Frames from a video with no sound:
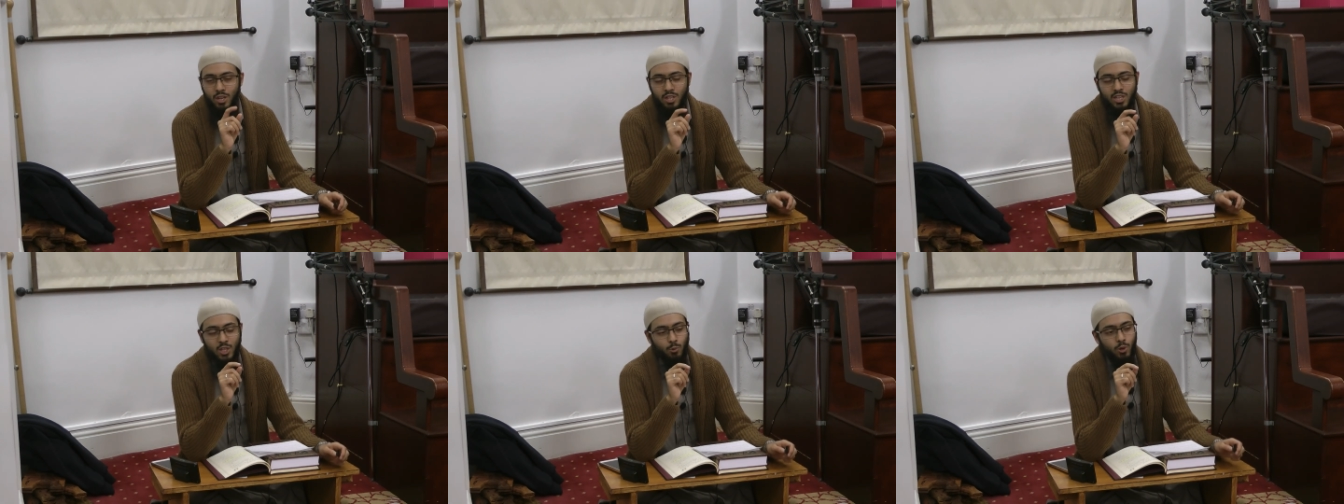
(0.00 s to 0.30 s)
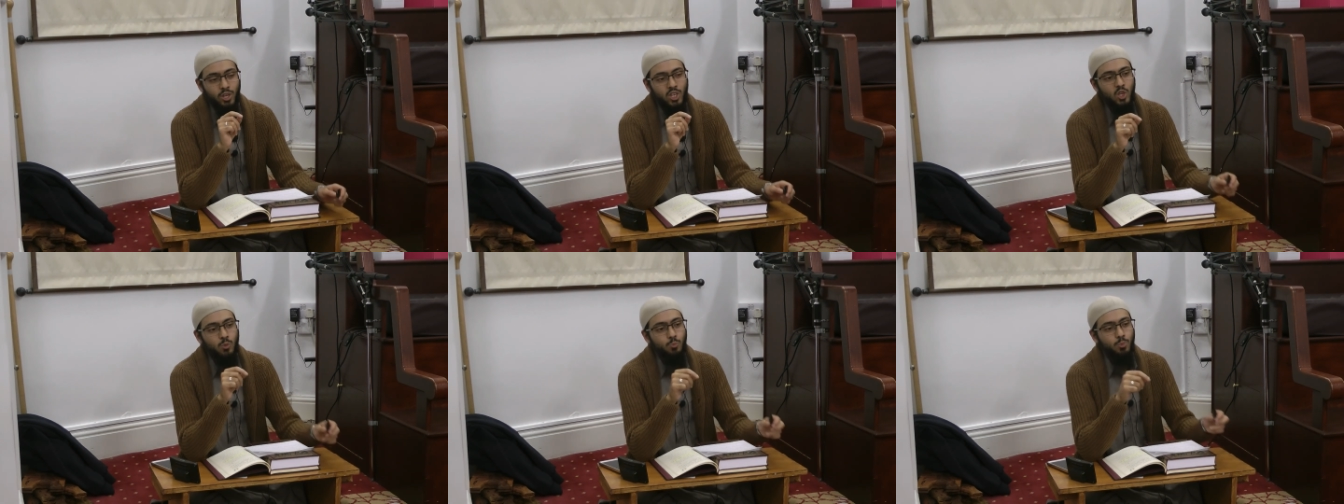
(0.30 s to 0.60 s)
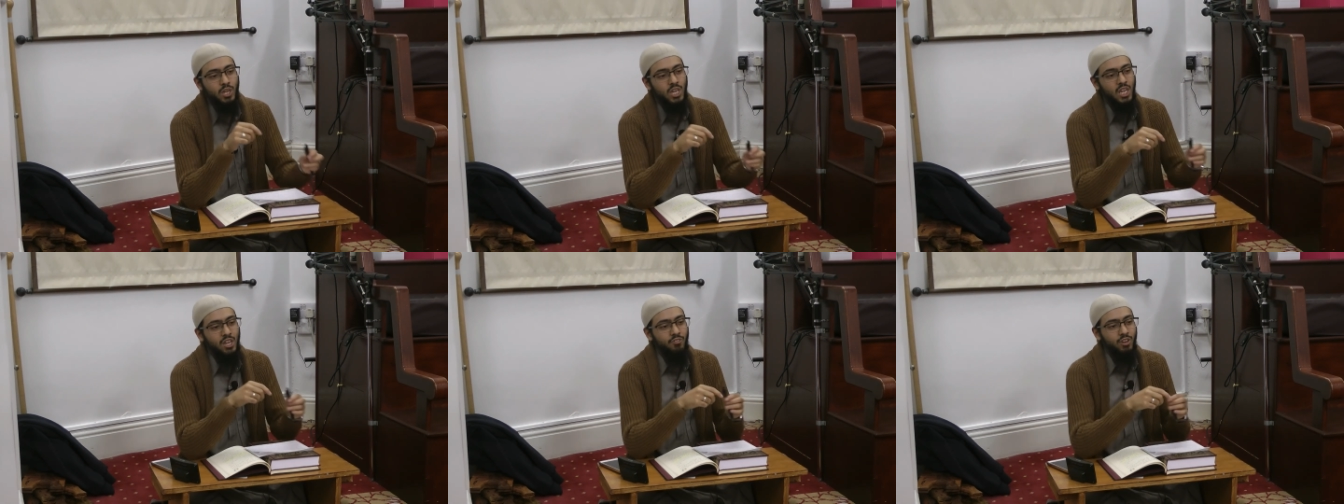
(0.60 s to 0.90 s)
The way you
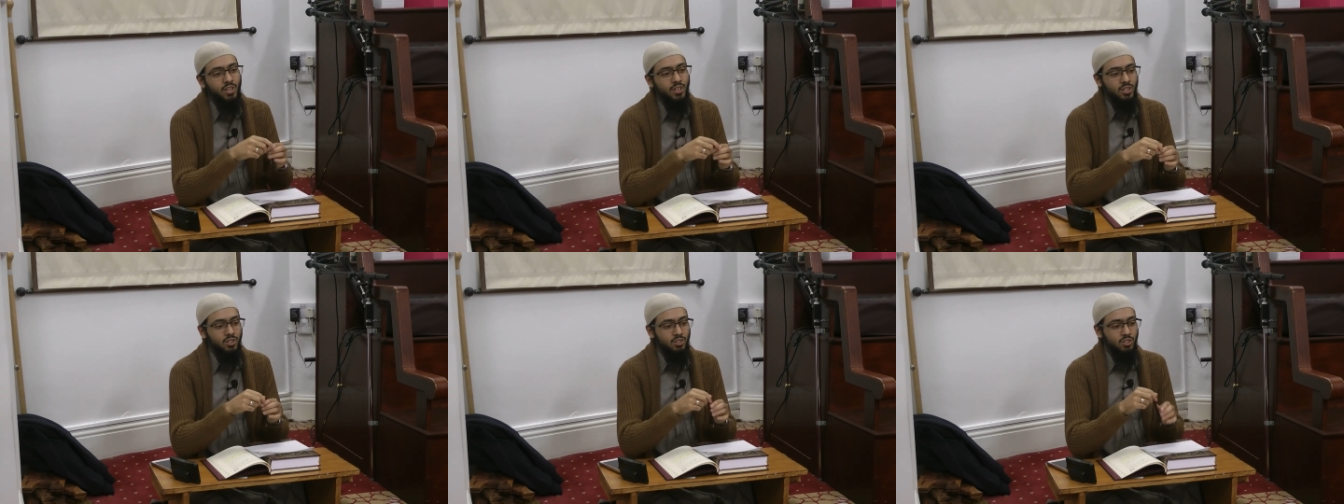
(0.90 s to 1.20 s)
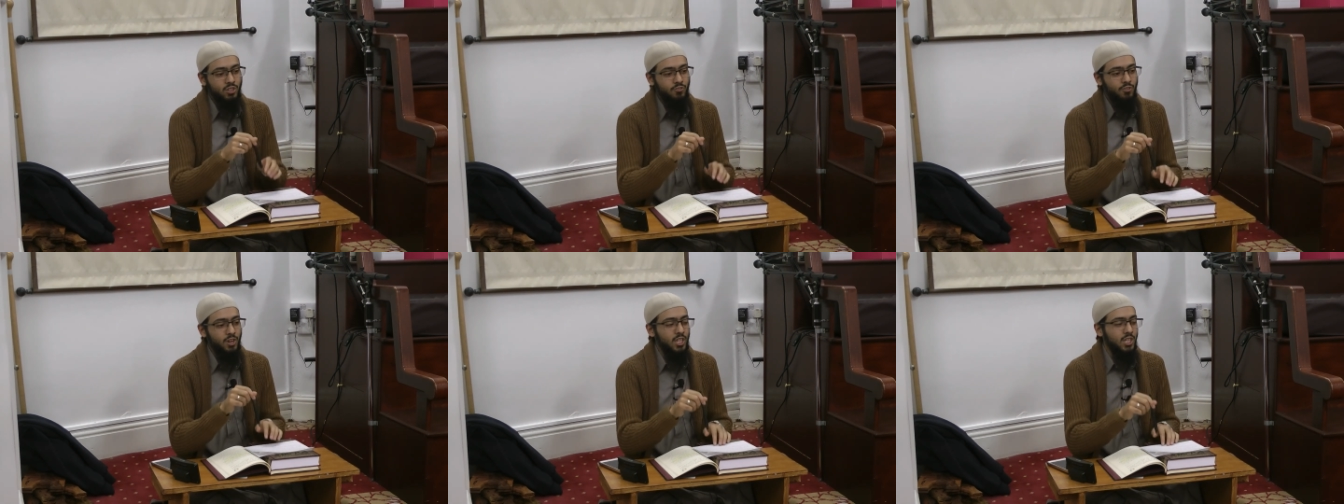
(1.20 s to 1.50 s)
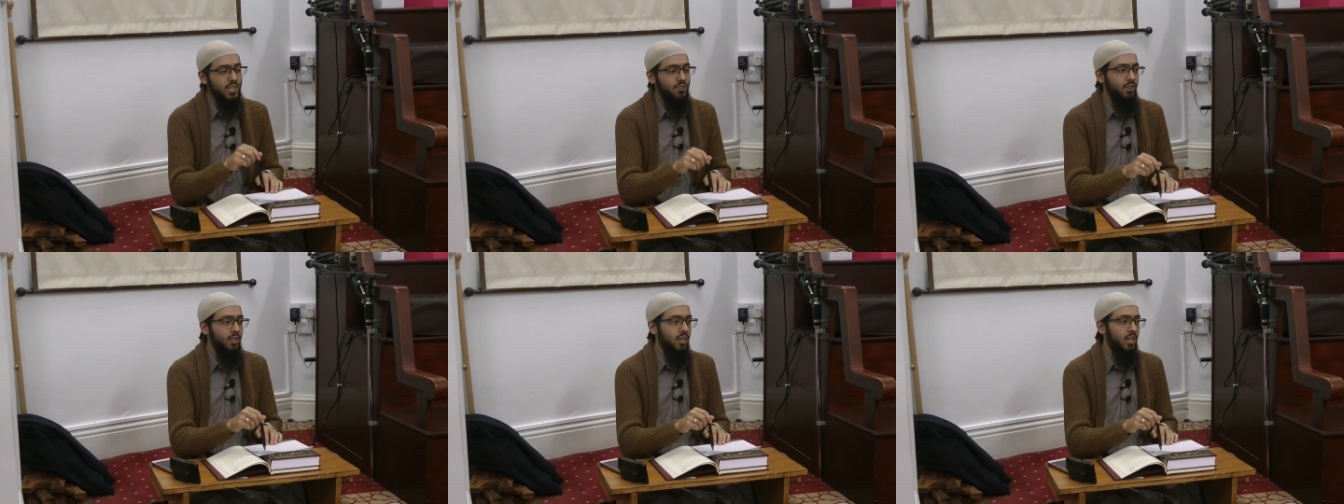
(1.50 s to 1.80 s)
believe in the sifat
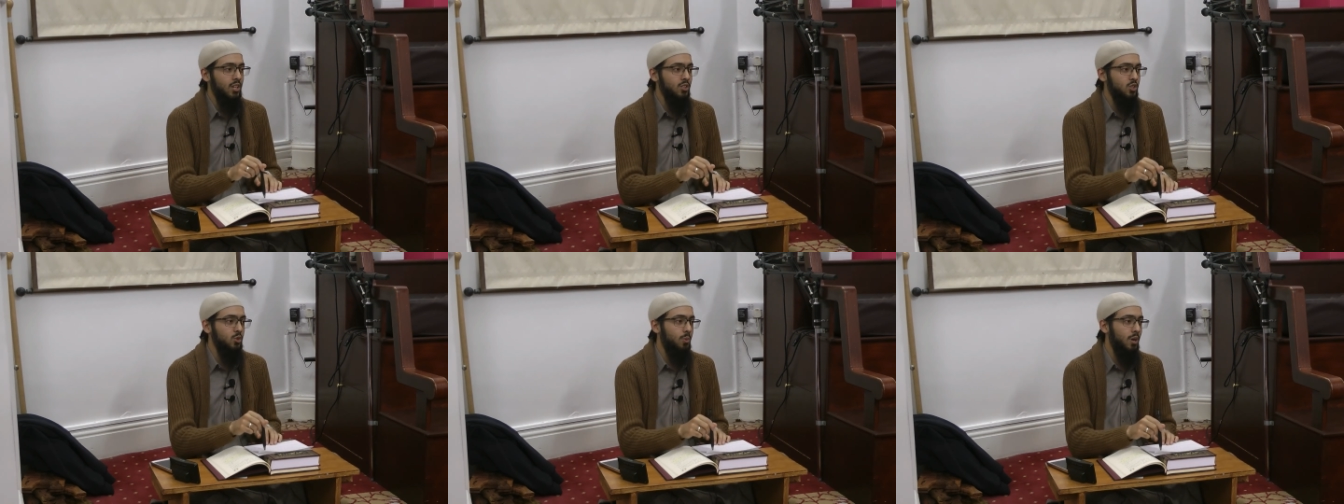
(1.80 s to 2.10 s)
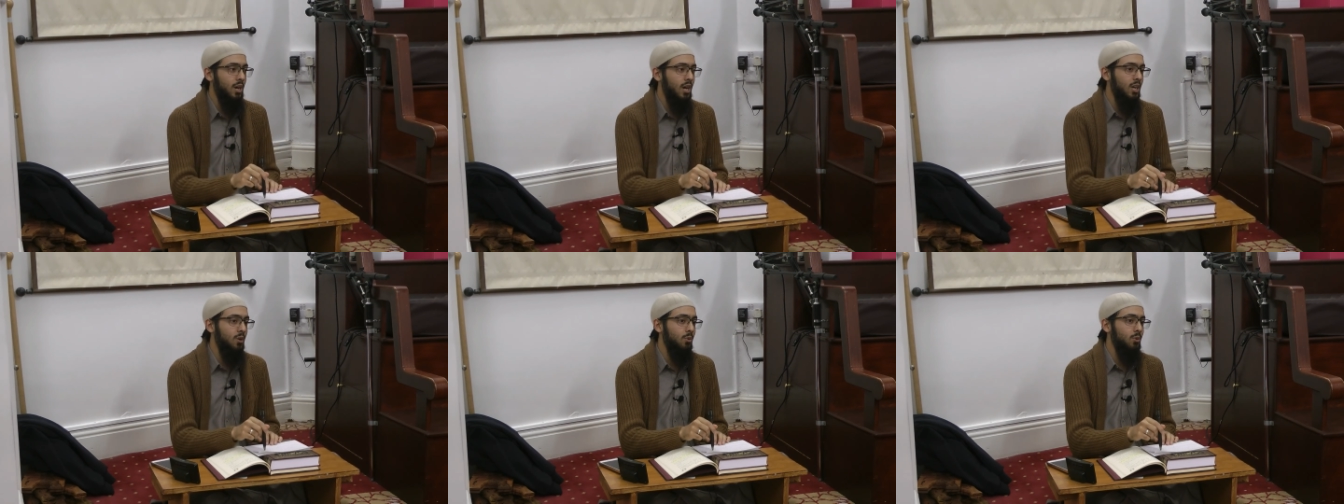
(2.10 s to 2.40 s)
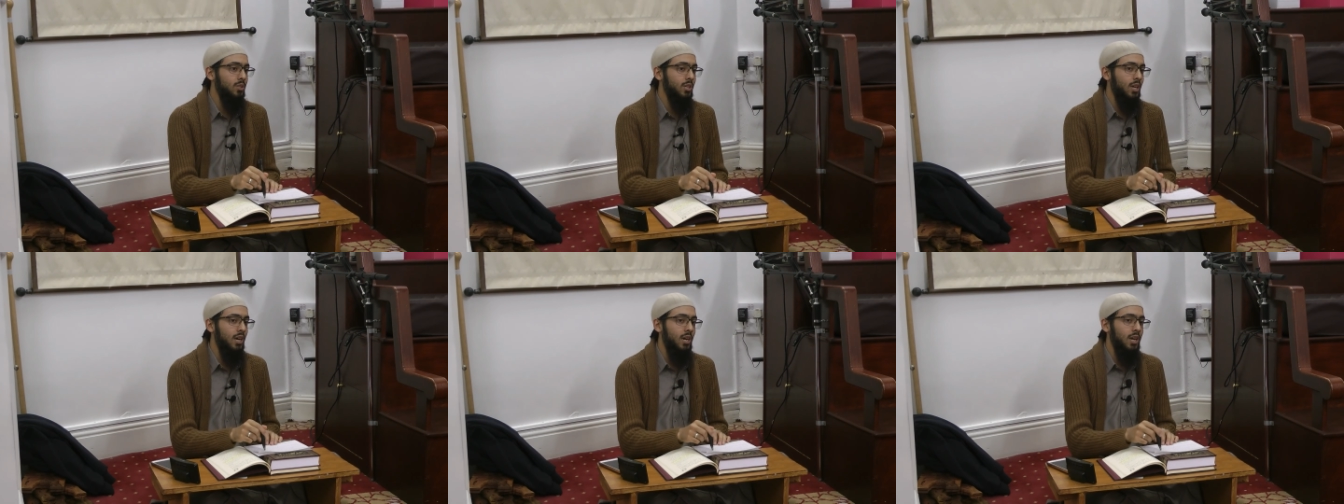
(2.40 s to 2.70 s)
of Allah subhanahu wa
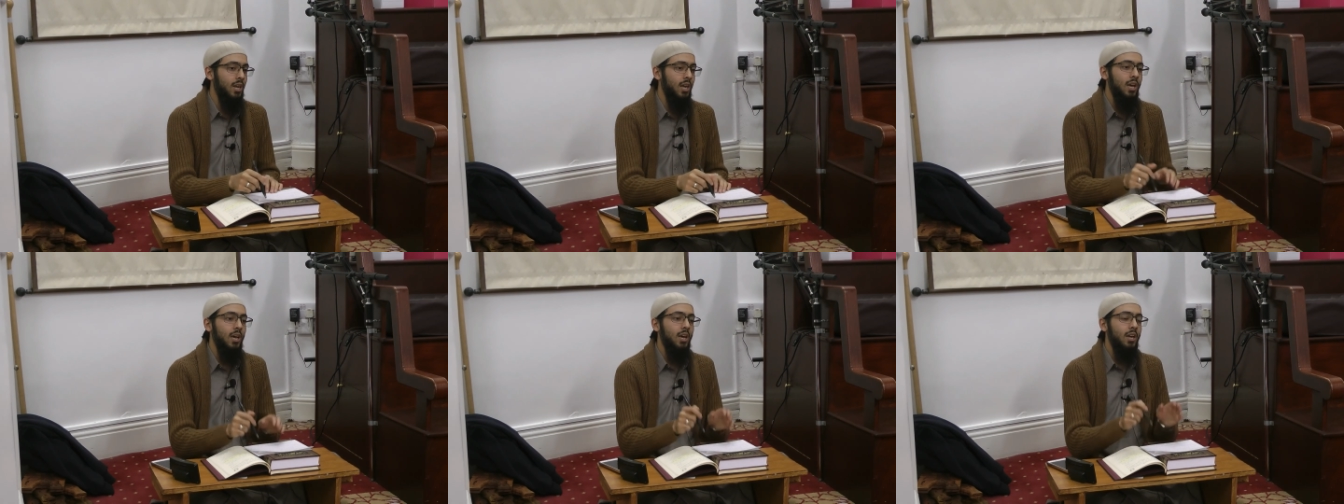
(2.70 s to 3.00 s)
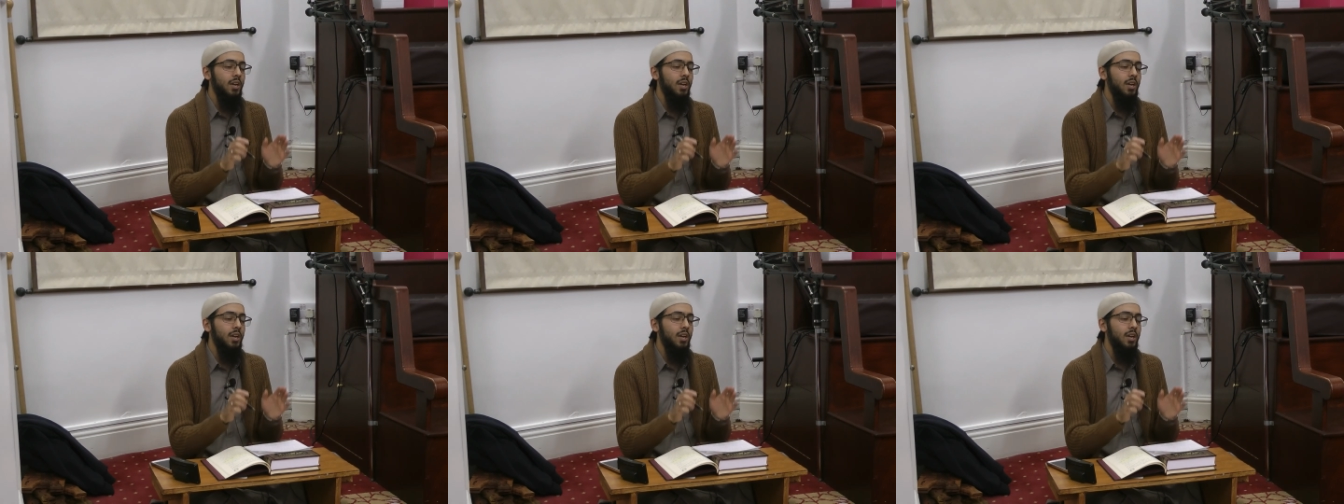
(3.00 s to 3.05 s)
ta'ala